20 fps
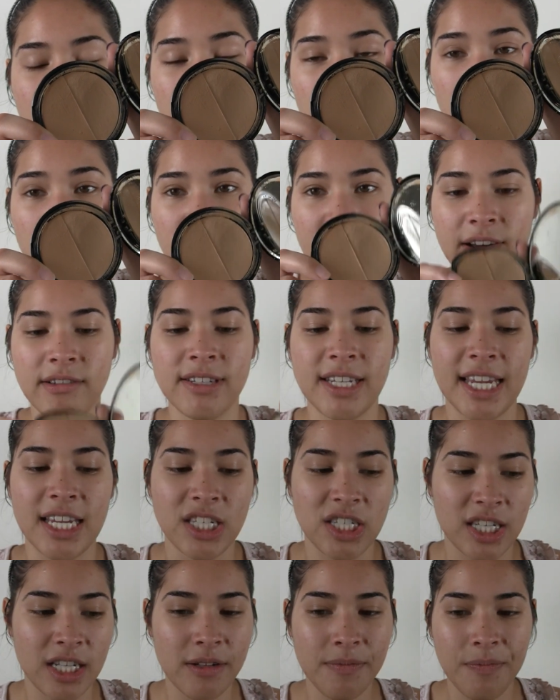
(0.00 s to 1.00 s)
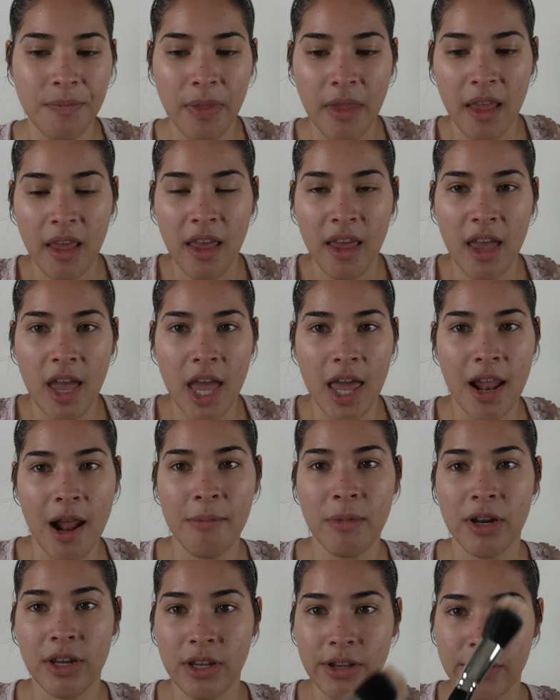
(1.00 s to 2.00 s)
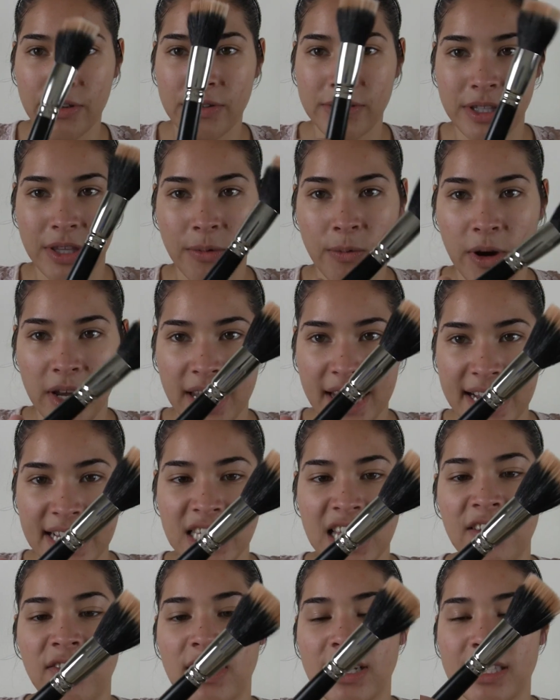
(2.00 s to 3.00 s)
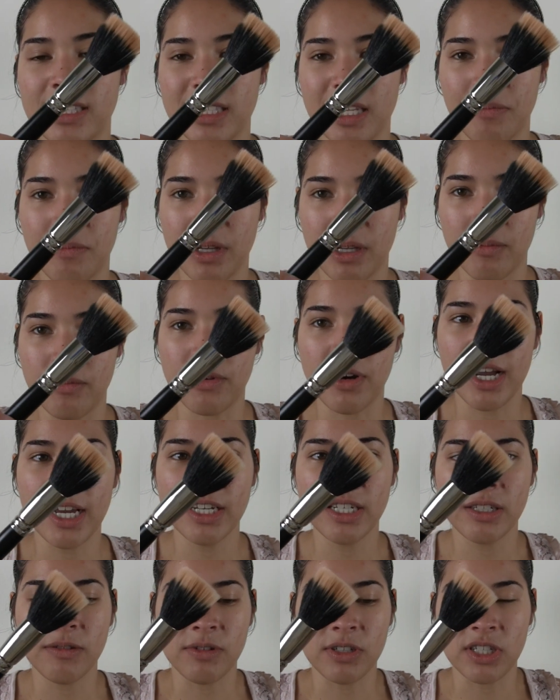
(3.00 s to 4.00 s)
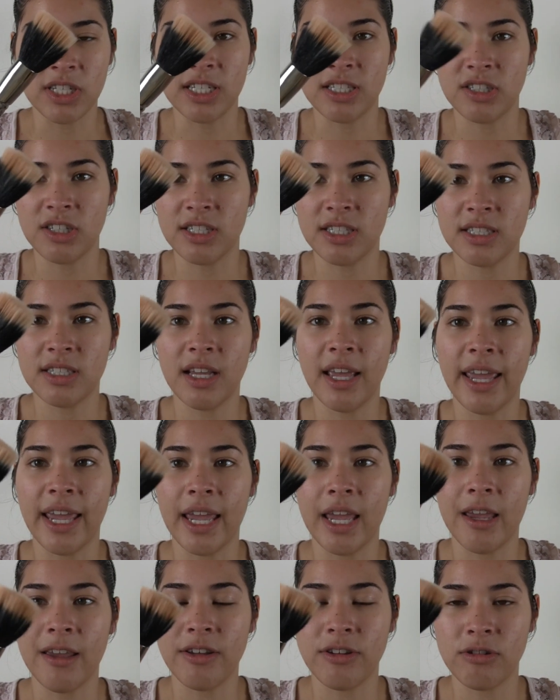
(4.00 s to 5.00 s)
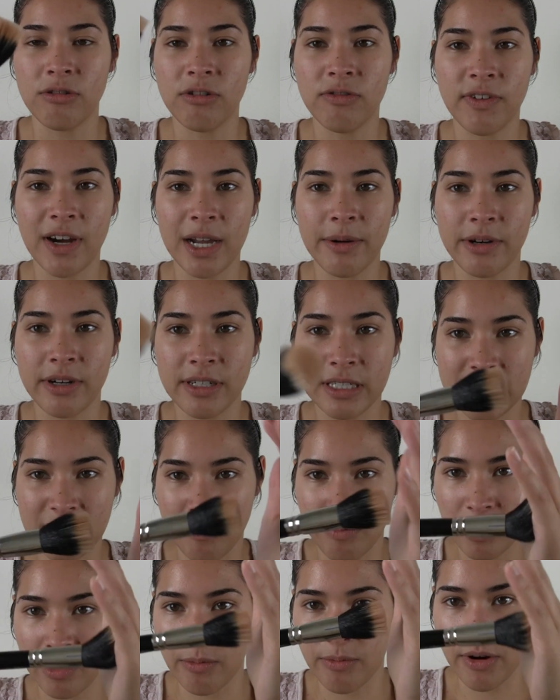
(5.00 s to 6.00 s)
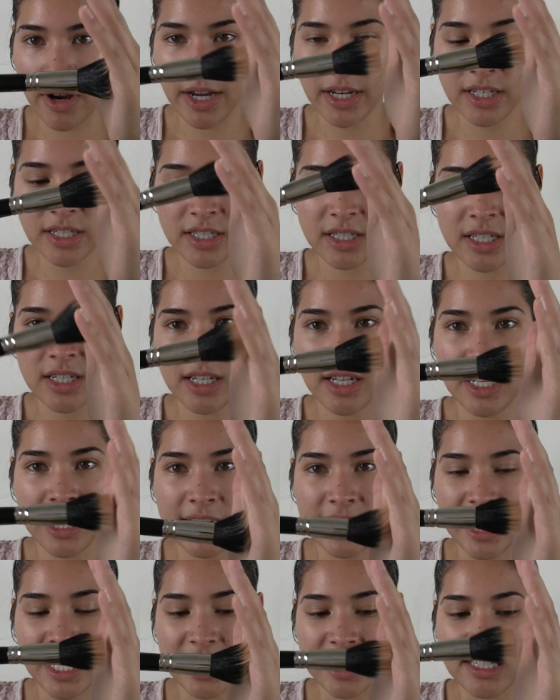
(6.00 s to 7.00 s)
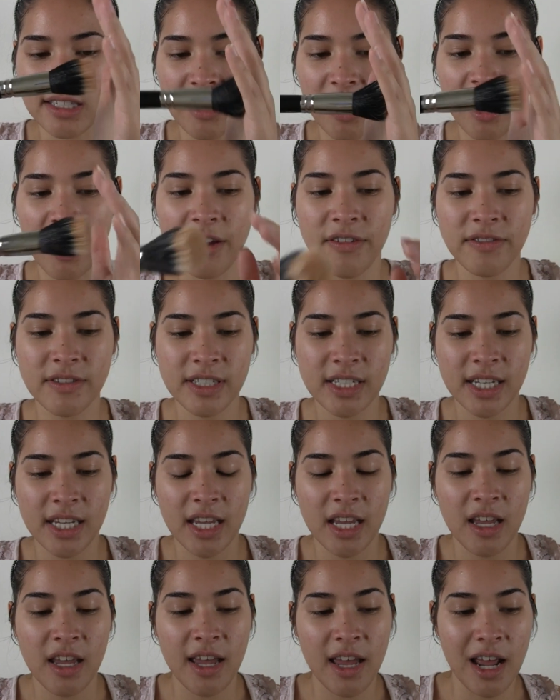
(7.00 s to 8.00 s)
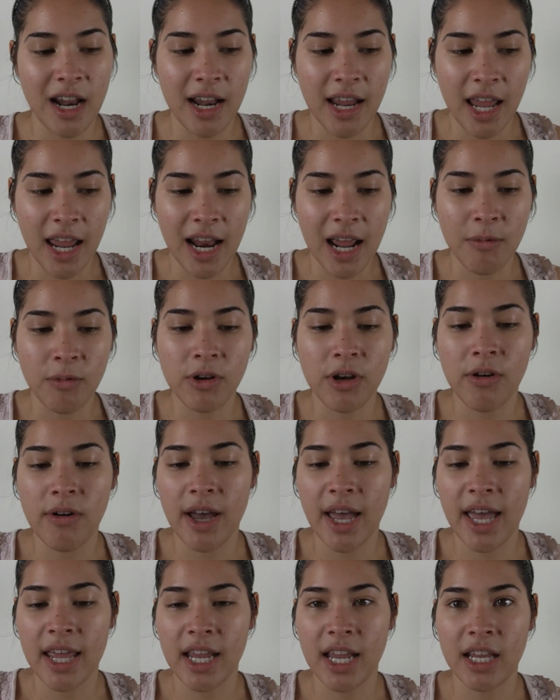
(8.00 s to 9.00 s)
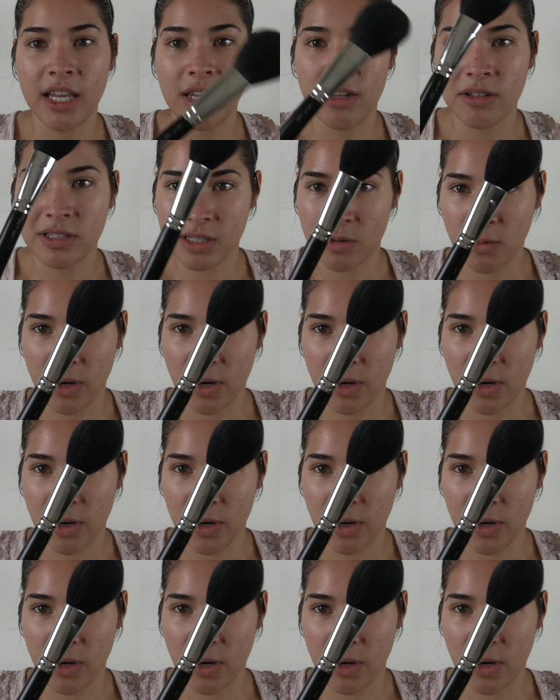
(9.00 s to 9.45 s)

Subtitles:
Dual Foundation, and I'm going to use the 187 stippling brush, which is just a dual fiber stippling brush. It's kind of soft. And I will go ahead and use the